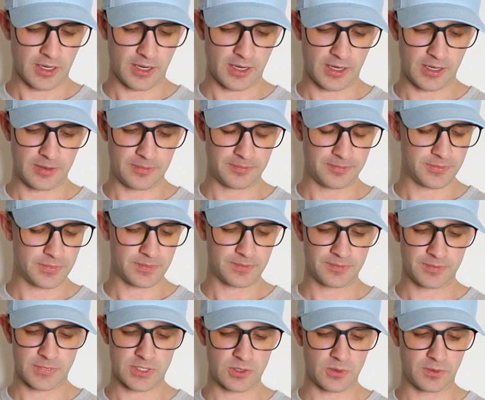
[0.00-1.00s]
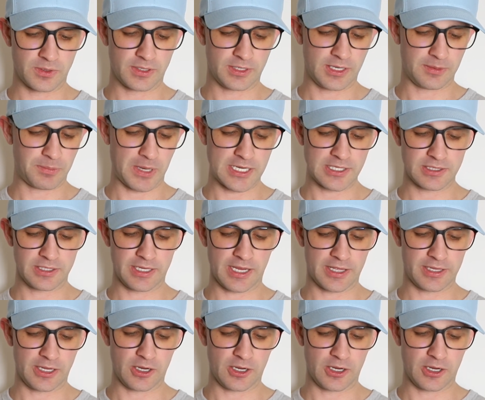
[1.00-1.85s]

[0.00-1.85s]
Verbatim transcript: Um, so basically, yeah,